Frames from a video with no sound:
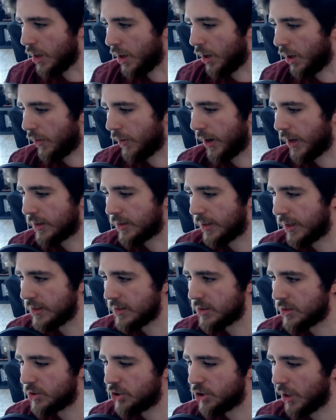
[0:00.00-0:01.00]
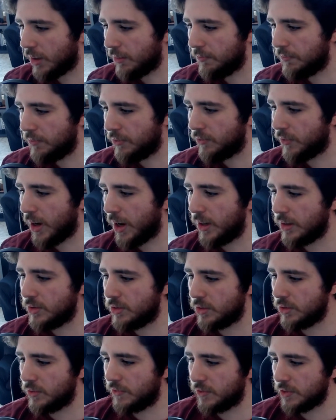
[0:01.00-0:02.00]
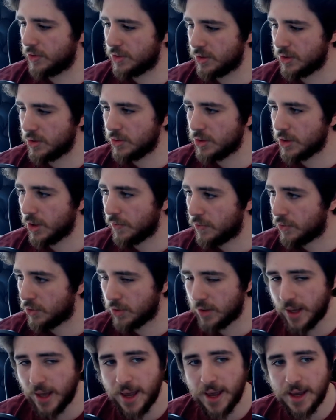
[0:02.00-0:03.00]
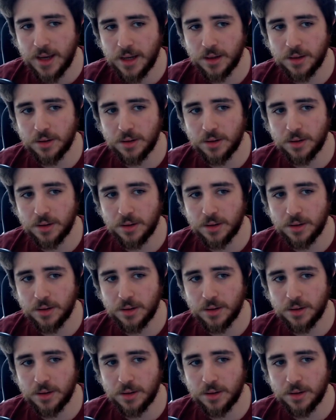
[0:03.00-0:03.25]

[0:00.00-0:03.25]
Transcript: Alright, let's jump right to the first news of today.